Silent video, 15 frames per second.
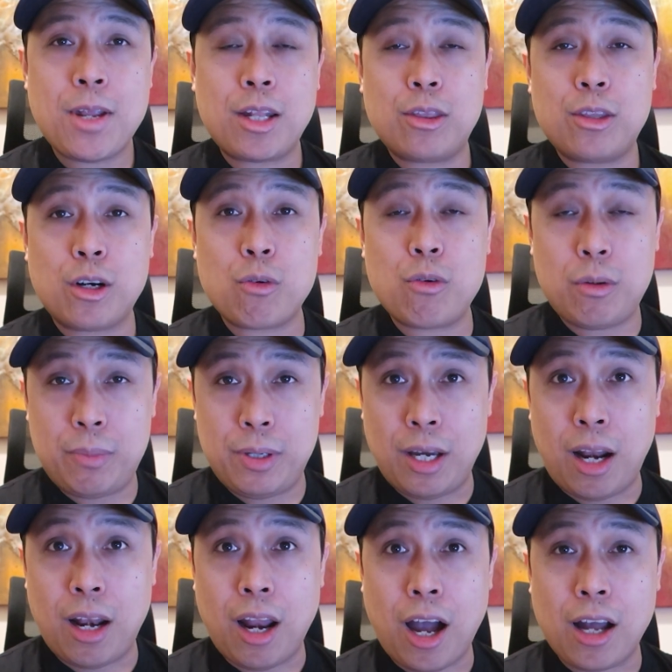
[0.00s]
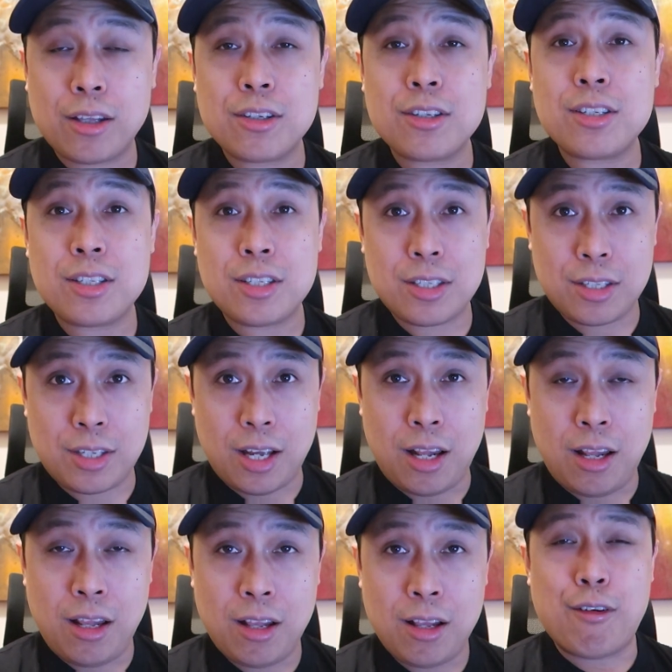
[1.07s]
that there will be a lot
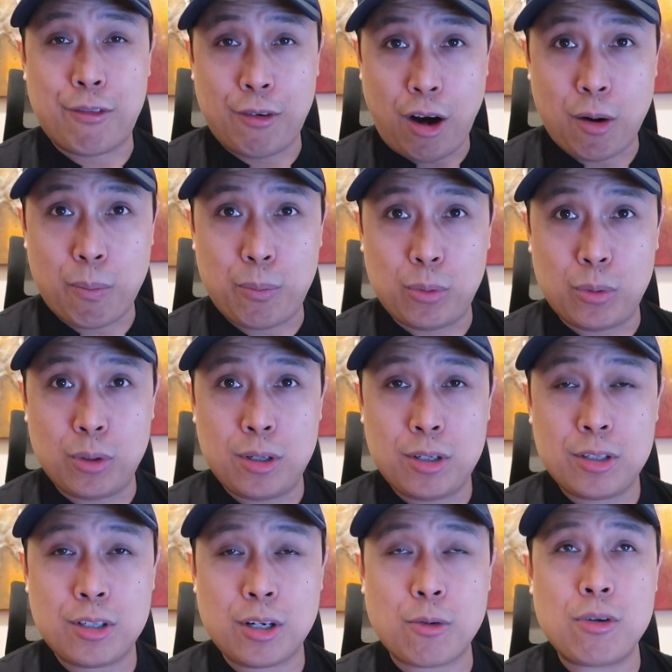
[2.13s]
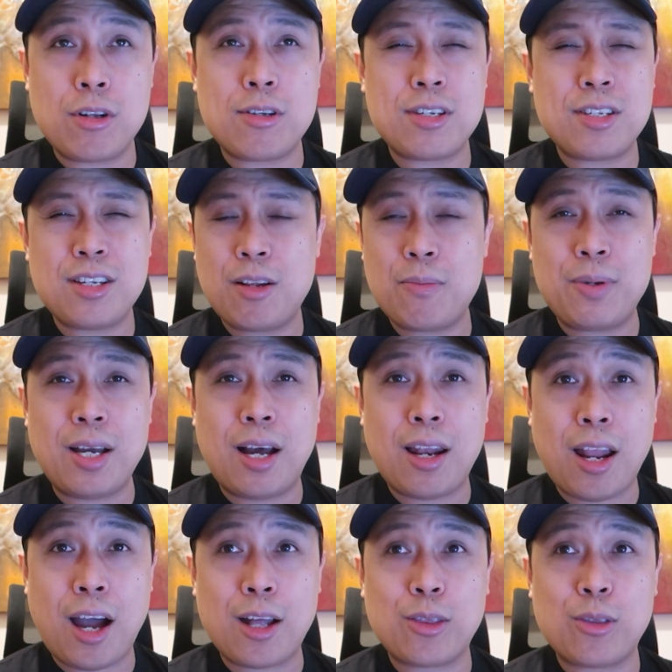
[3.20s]
still of rug pulls, there will still be a
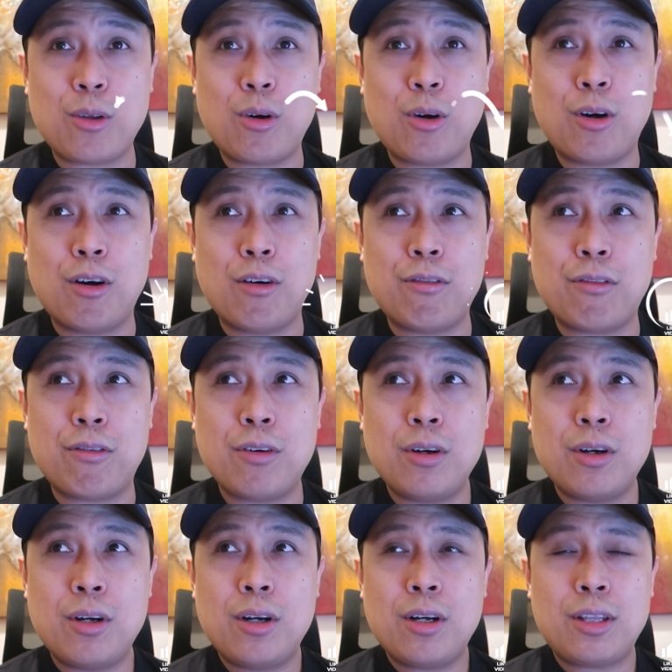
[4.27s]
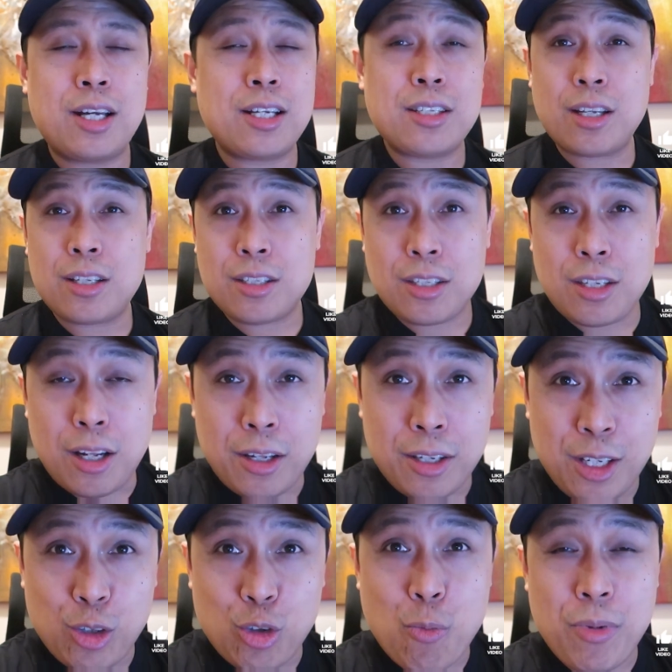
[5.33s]
lot of things that still
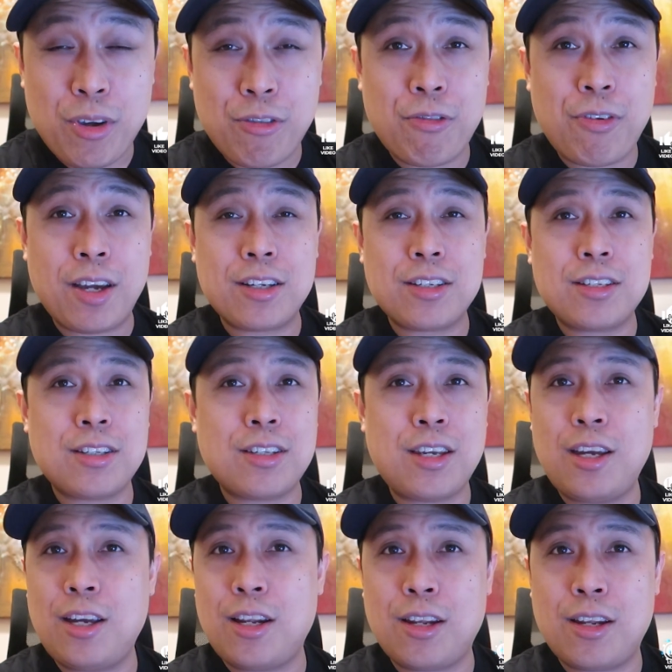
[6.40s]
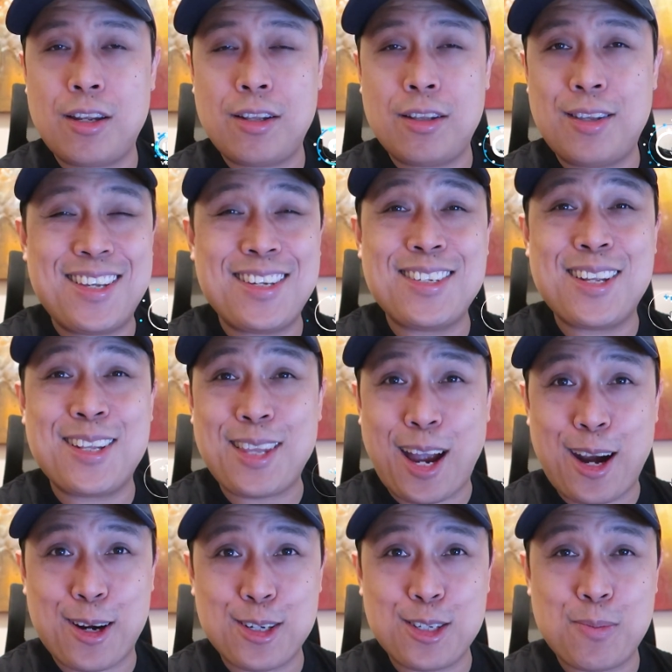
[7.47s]
need to be fixed in this
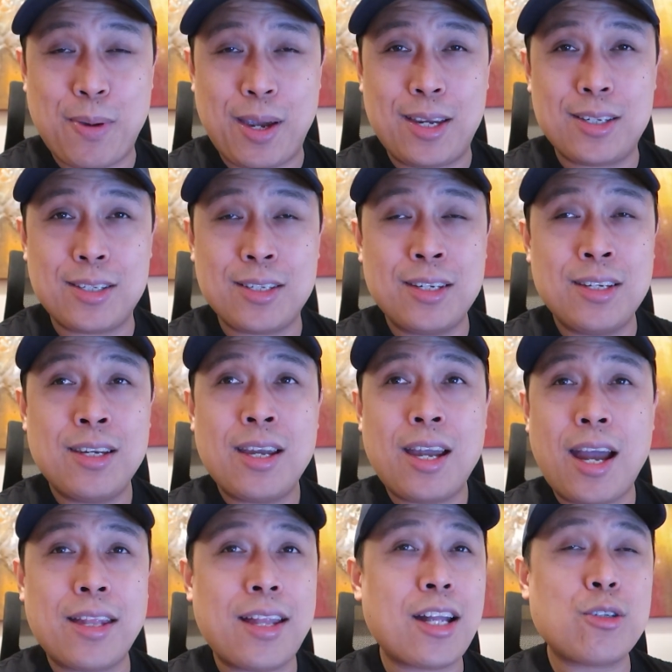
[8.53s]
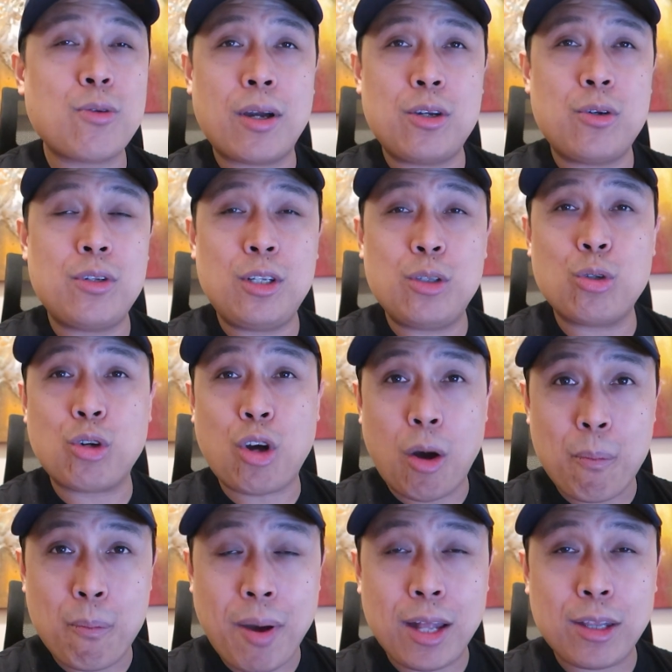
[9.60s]
entire space. And that's why you need to
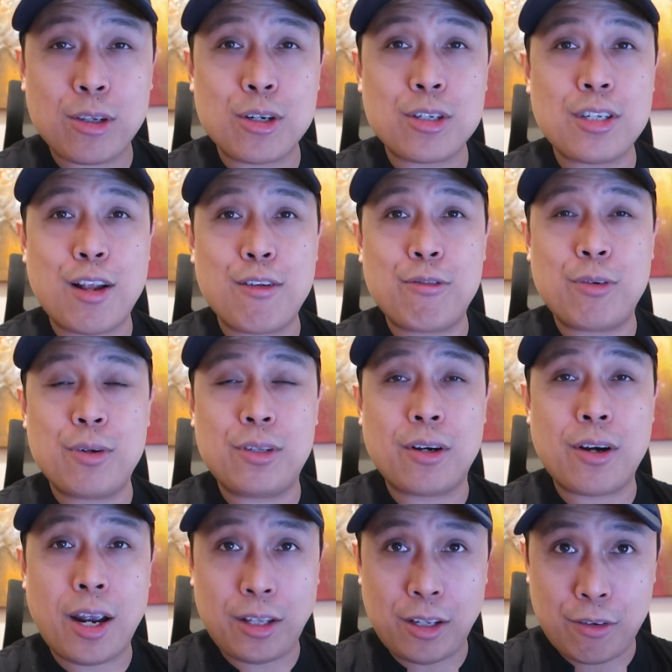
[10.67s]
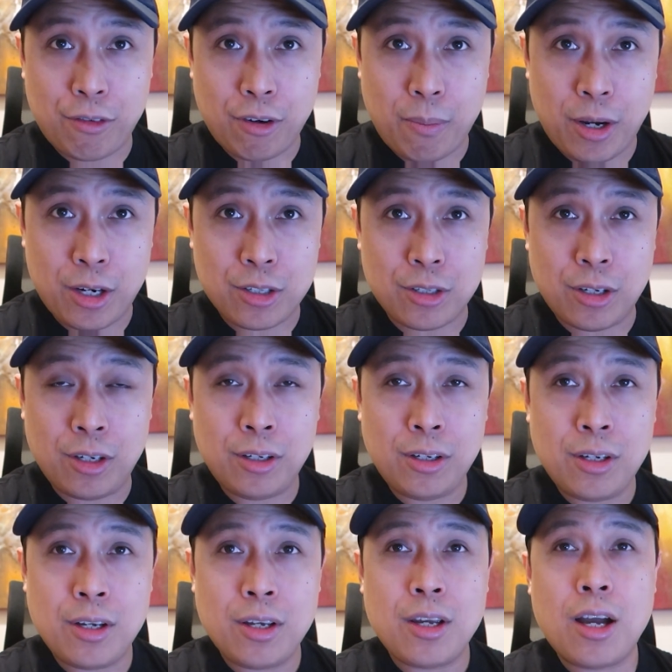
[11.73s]
combat yourself with the right information.
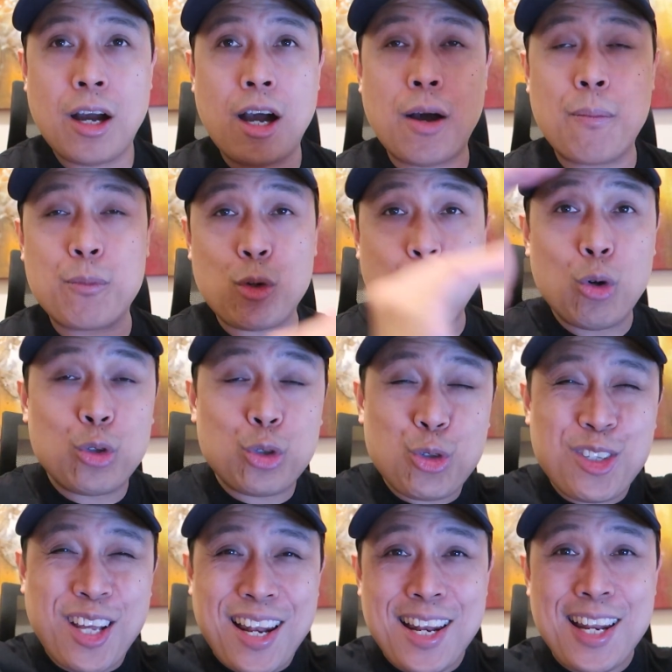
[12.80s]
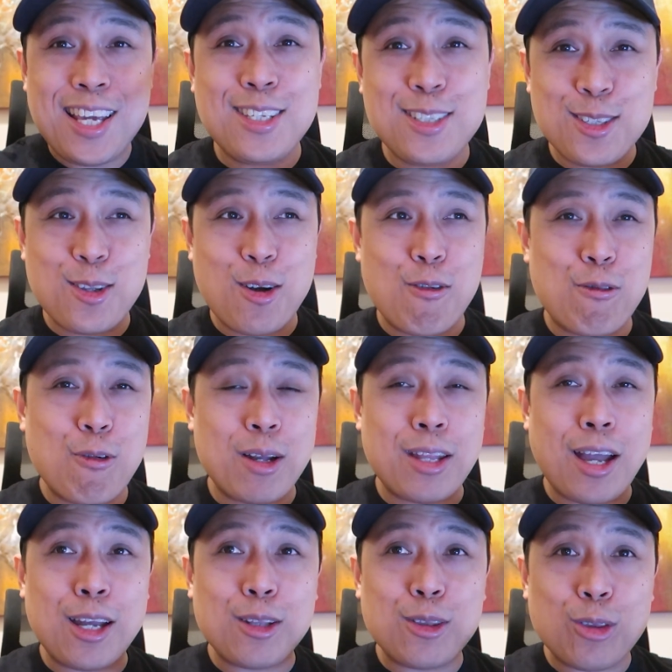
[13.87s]
Go through the list of
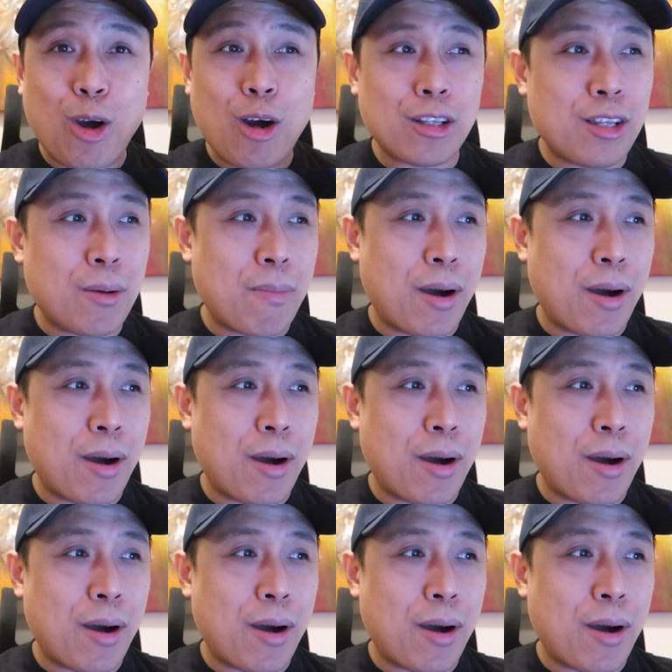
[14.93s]
what I talked